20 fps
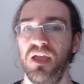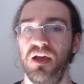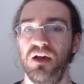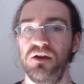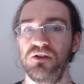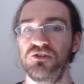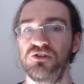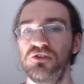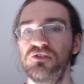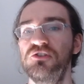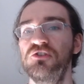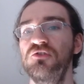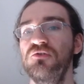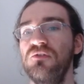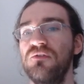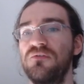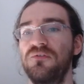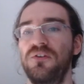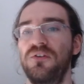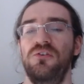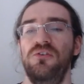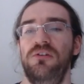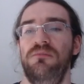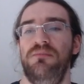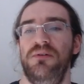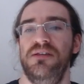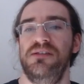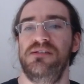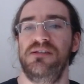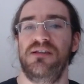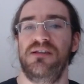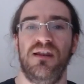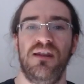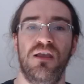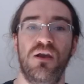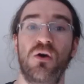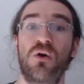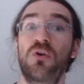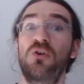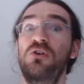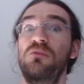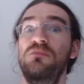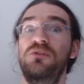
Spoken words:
just to avoid basically all your